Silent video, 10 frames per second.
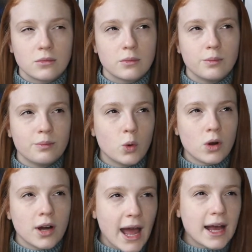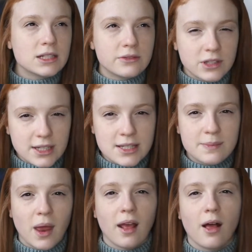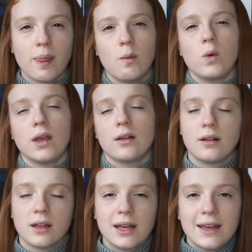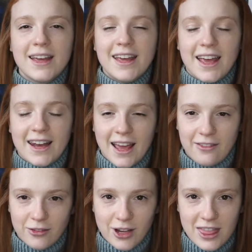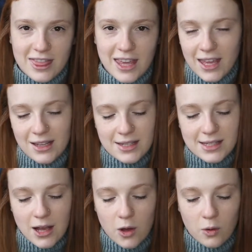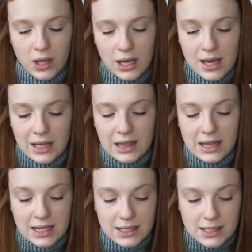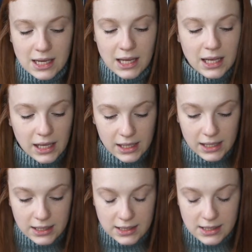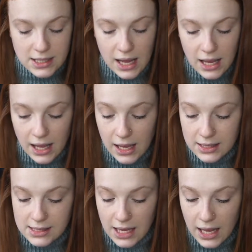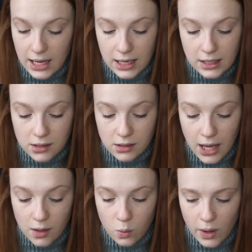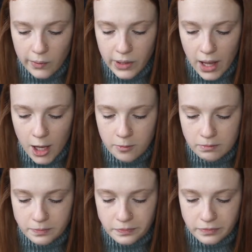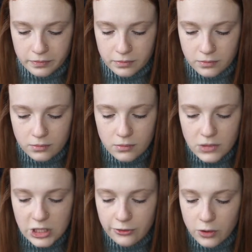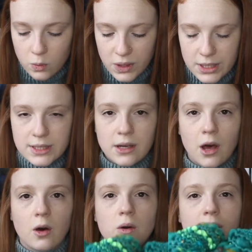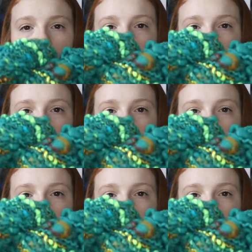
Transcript: more actively spinning on the wheel and everything. So this is a skein I wound up a few weeks ago. It